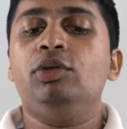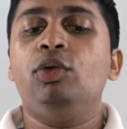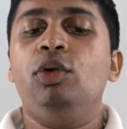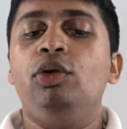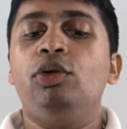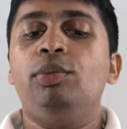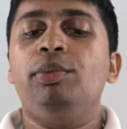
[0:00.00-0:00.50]

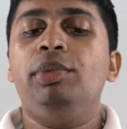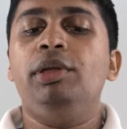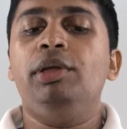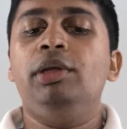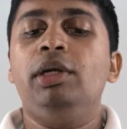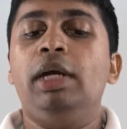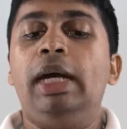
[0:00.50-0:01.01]
going to
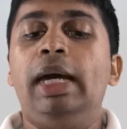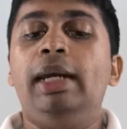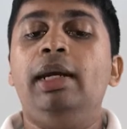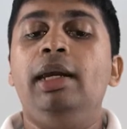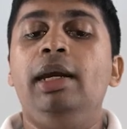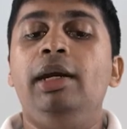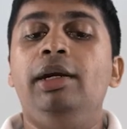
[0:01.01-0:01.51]
be
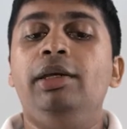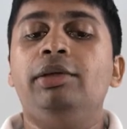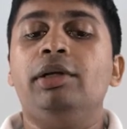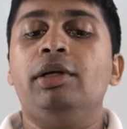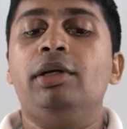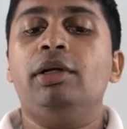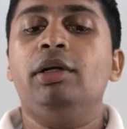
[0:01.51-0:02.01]
an
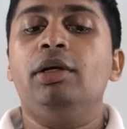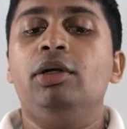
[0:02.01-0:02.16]
integer.